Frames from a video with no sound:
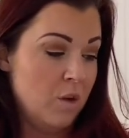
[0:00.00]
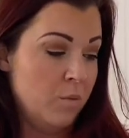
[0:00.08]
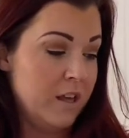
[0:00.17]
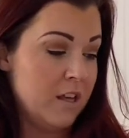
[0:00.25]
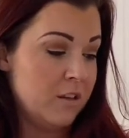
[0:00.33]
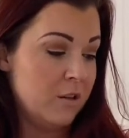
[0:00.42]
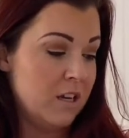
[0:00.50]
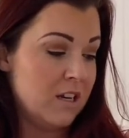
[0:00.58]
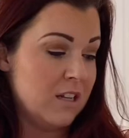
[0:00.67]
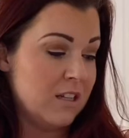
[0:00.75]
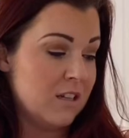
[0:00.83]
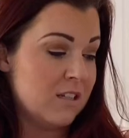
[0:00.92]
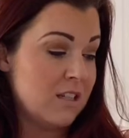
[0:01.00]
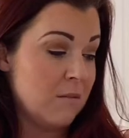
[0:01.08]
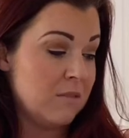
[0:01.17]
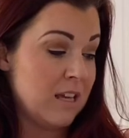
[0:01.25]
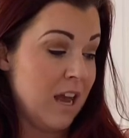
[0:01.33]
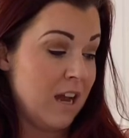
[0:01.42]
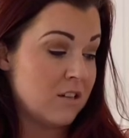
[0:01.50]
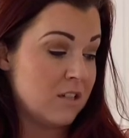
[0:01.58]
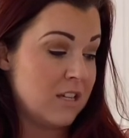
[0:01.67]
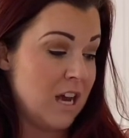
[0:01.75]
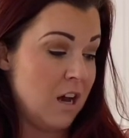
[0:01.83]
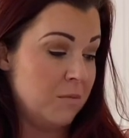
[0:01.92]
We included a little something extra
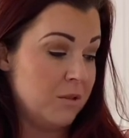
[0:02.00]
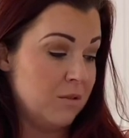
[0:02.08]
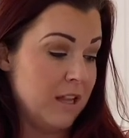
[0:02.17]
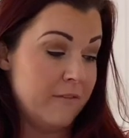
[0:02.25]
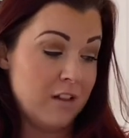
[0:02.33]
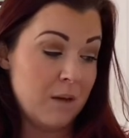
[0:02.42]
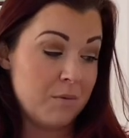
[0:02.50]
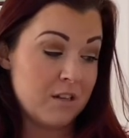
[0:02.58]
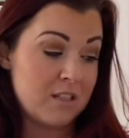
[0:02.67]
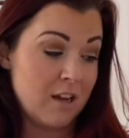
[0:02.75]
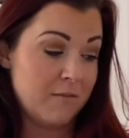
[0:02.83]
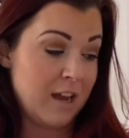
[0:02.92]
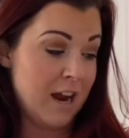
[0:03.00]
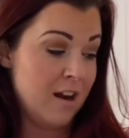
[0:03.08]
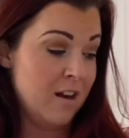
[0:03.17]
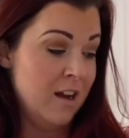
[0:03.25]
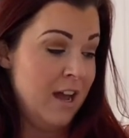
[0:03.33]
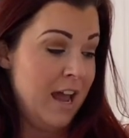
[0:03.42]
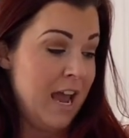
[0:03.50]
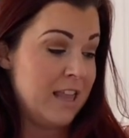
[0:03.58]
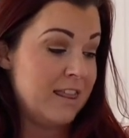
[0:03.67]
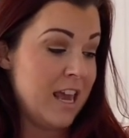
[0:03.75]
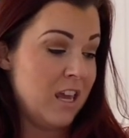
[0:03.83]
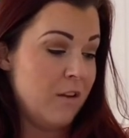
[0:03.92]
to help you level up your self-care, and
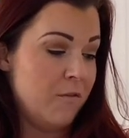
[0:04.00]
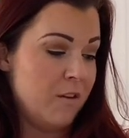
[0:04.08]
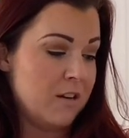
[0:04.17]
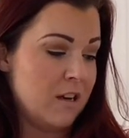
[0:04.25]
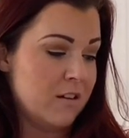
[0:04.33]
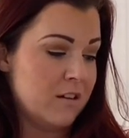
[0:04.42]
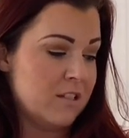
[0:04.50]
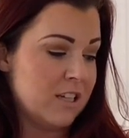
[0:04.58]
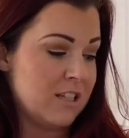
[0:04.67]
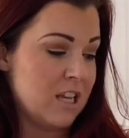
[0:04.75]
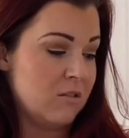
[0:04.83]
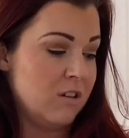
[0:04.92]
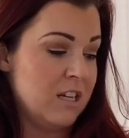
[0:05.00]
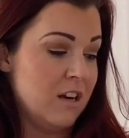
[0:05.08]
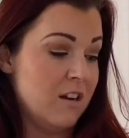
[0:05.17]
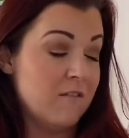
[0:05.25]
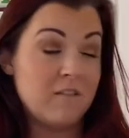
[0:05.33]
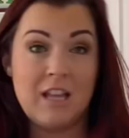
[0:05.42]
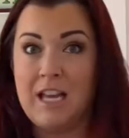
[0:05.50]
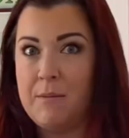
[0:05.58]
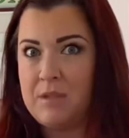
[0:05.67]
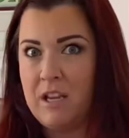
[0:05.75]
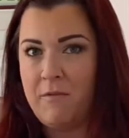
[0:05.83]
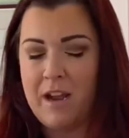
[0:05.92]
thank you for another successful year of the
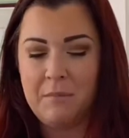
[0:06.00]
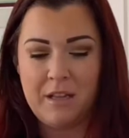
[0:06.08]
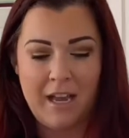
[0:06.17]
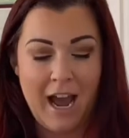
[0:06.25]
IPSY family.